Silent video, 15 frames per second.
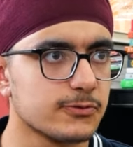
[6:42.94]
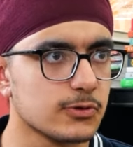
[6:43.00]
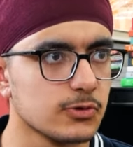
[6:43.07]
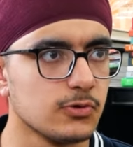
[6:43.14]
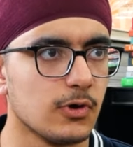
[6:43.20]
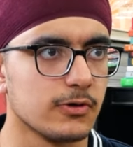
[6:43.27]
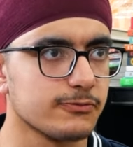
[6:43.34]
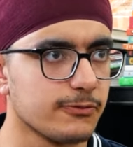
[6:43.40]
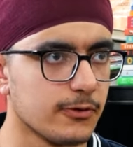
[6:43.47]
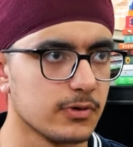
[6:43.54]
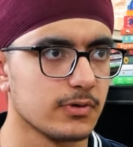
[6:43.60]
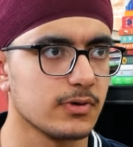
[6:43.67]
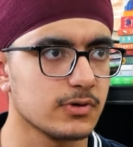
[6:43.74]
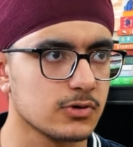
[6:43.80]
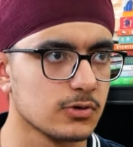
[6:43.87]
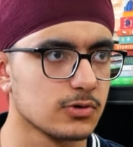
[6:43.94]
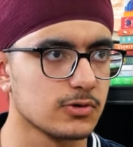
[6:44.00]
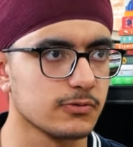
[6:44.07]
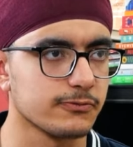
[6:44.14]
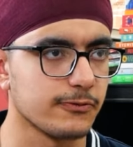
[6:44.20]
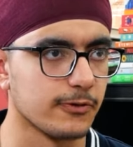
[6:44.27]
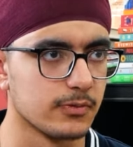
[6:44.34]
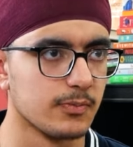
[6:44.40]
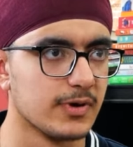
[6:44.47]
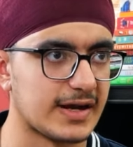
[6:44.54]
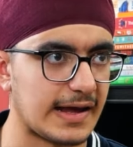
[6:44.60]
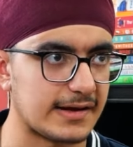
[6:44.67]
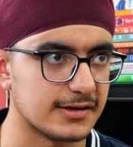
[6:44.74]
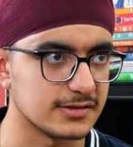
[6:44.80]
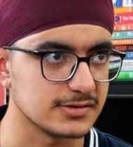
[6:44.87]
or four, 2 to 4
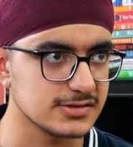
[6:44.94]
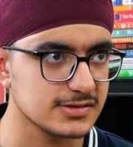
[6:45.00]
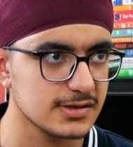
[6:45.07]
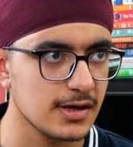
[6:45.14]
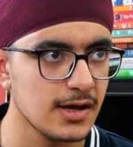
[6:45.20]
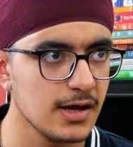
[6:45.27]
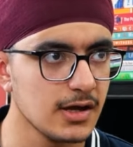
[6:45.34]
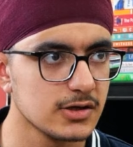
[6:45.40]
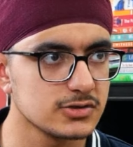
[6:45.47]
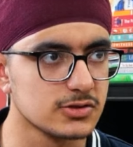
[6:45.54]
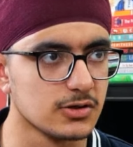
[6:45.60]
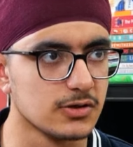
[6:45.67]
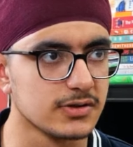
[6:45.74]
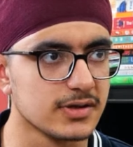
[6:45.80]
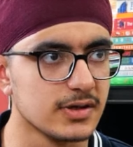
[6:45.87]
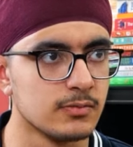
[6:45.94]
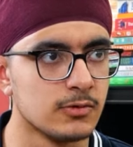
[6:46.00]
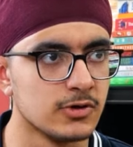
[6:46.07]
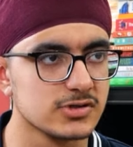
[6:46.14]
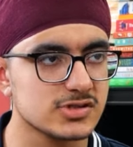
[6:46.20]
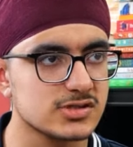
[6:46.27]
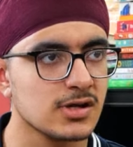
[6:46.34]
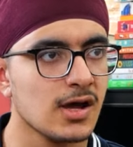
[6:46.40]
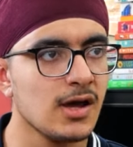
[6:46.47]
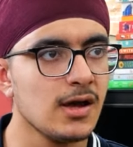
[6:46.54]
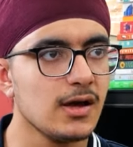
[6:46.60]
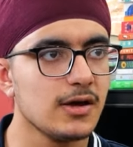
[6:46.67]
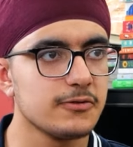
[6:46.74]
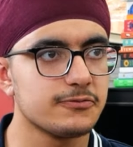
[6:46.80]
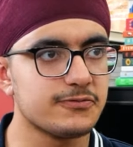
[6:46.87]
battalions. So the most
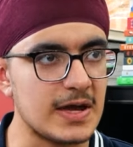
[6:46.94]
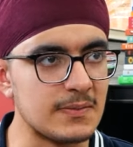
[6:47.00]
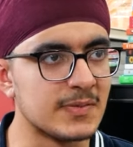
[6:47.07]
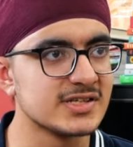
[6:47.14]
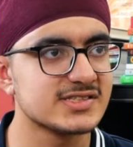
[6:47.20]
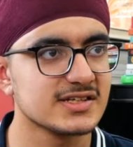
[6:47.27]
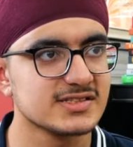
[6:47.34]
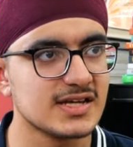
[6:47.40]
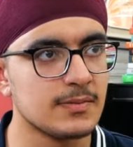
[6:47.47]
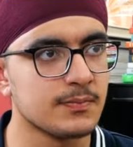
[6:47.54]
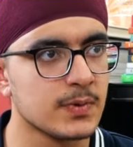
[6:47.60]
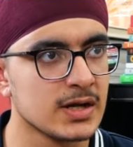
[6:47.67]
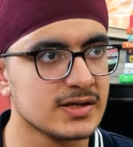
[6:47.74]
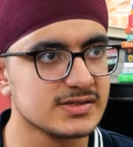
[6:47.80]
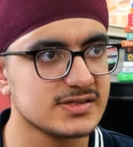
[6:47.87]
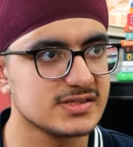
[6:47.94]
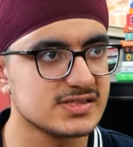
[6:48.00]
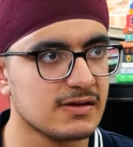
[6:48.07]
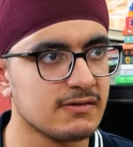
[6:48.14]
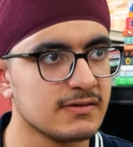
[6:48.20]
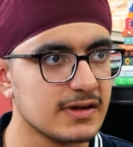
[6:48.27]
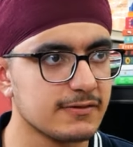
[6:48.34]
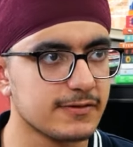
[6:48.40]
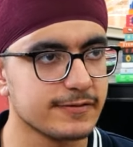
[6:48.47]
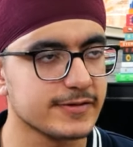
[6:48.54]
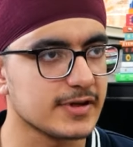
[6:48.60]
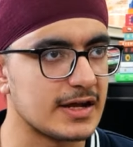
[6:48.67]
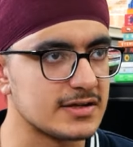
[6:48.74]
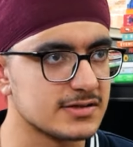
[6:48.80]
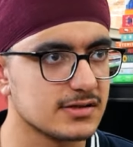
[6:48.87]
famous example is the
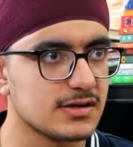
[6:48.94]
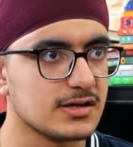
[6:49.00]
75th Ranger